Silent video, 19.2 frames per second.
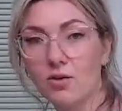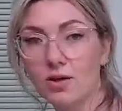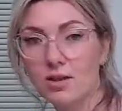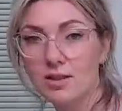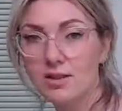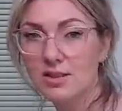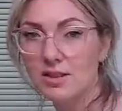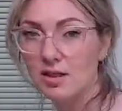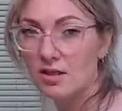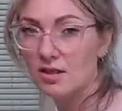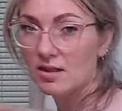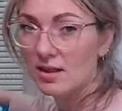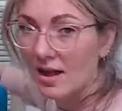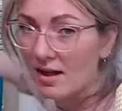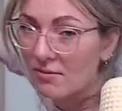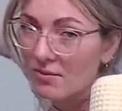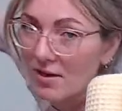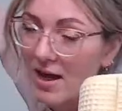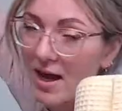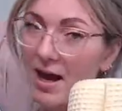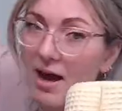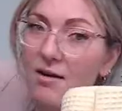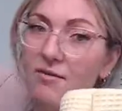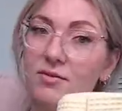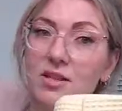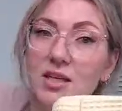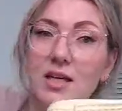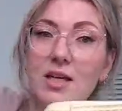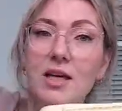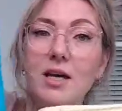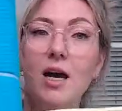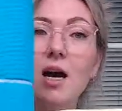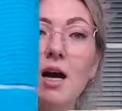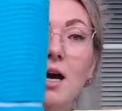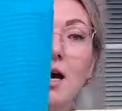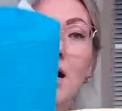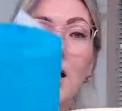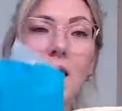for this year. Then we have
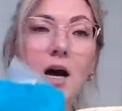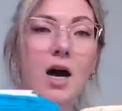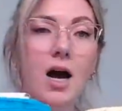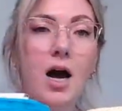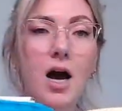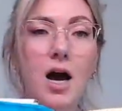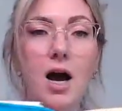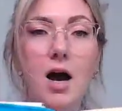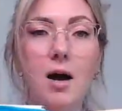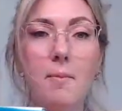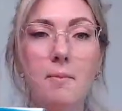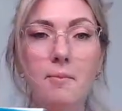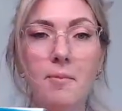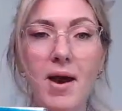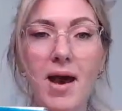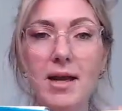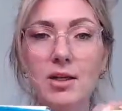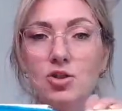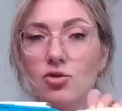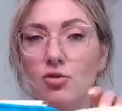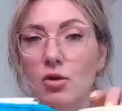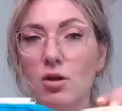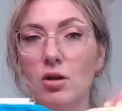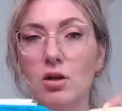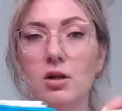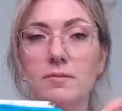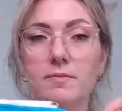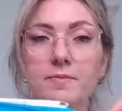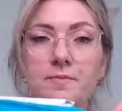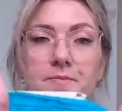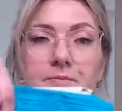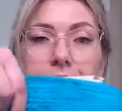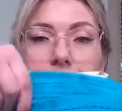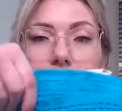the uh, petrol